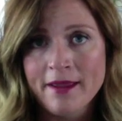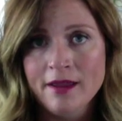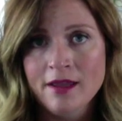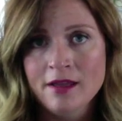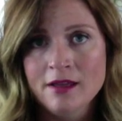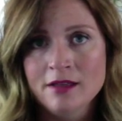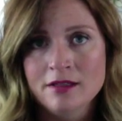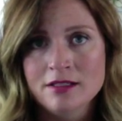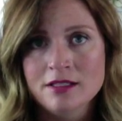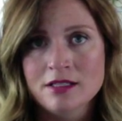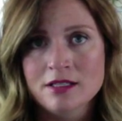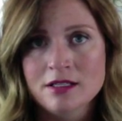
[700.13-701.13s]
and
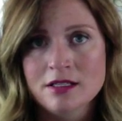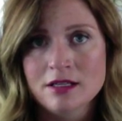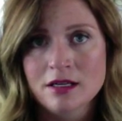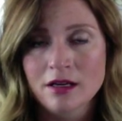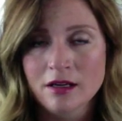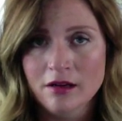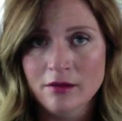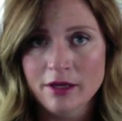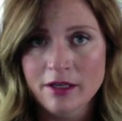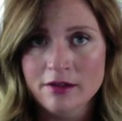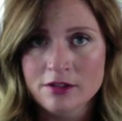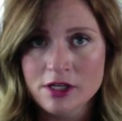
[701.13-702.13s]
I got
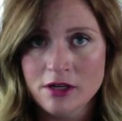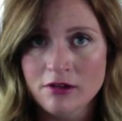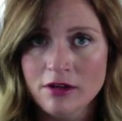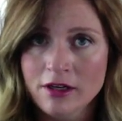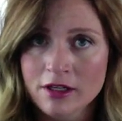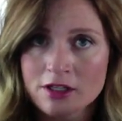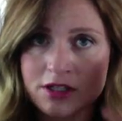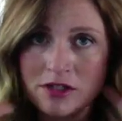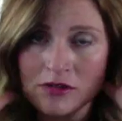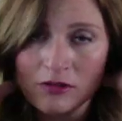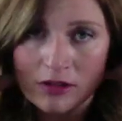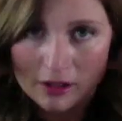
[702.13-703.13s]
back in the shower and I just
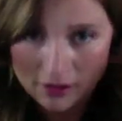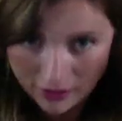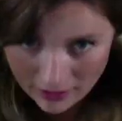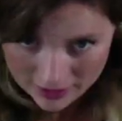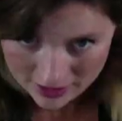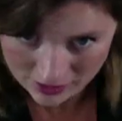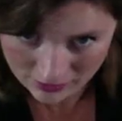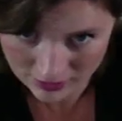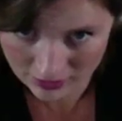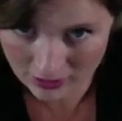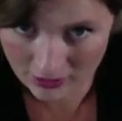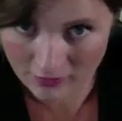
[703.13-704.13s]
squirted all that
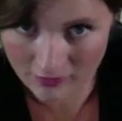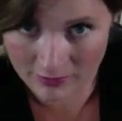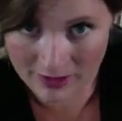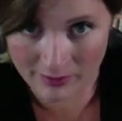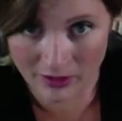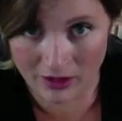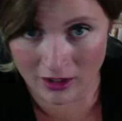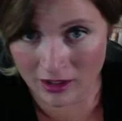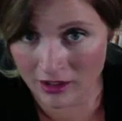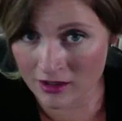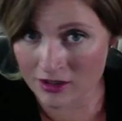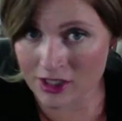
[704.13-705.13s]
toner all over my
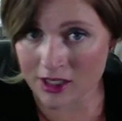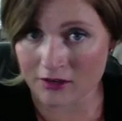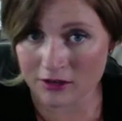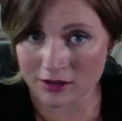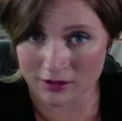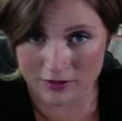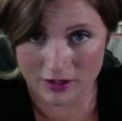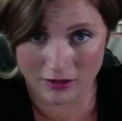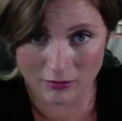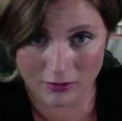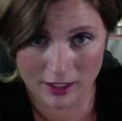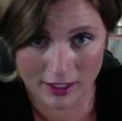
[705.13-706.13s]
blonde in the shower, and it was
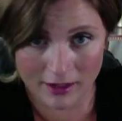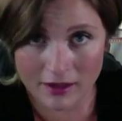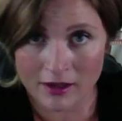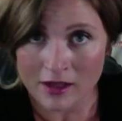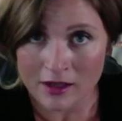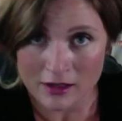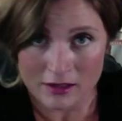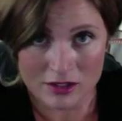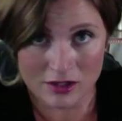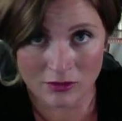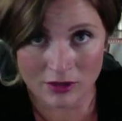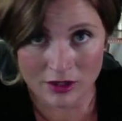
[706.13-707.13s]
all wet.
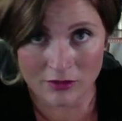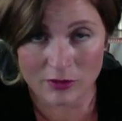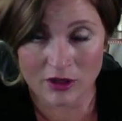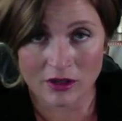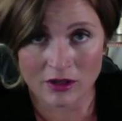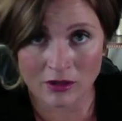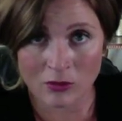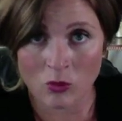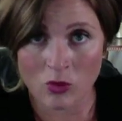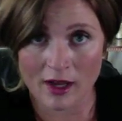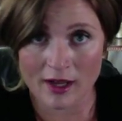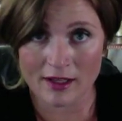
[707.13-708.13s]
So when you put it on
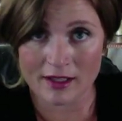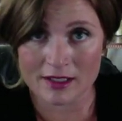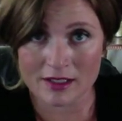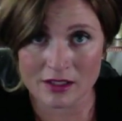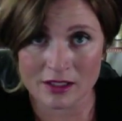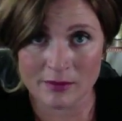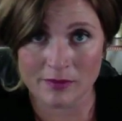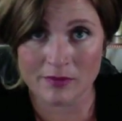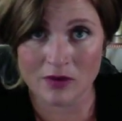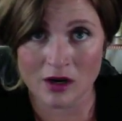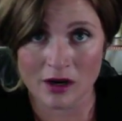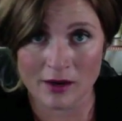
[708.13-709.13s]
wet, it's going to
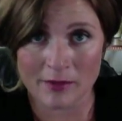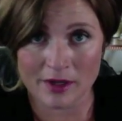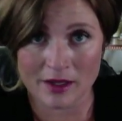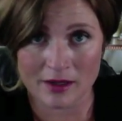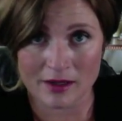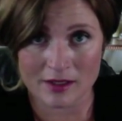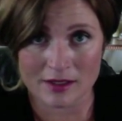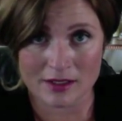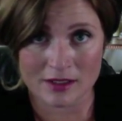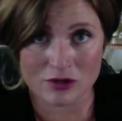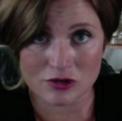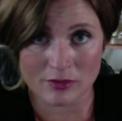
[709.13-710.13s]
not be
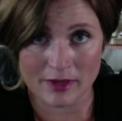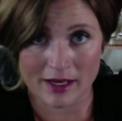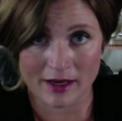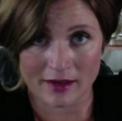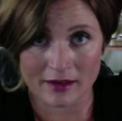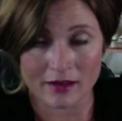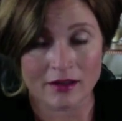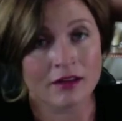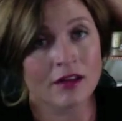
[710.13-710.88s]
as dramatic,